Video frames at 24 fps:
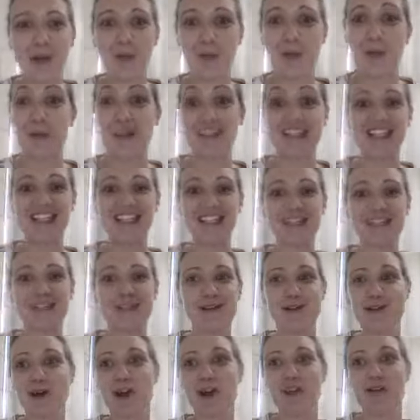but this is a
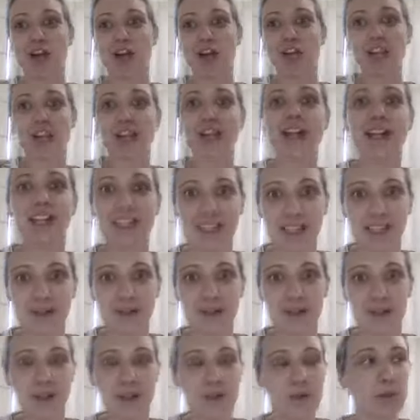way of connecting
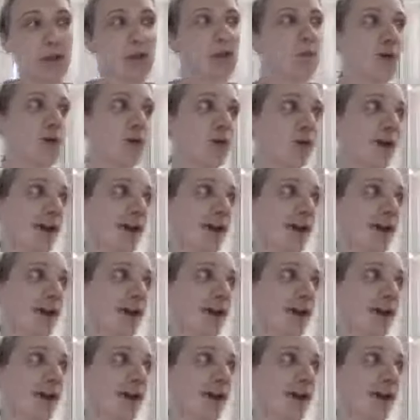with other people.